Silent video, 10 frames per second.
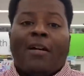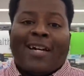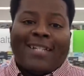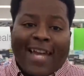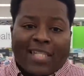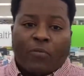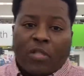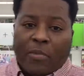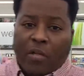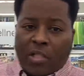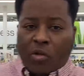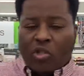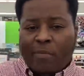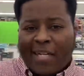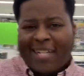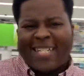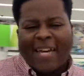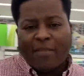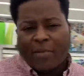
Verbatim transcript: connected with me on social media, definitely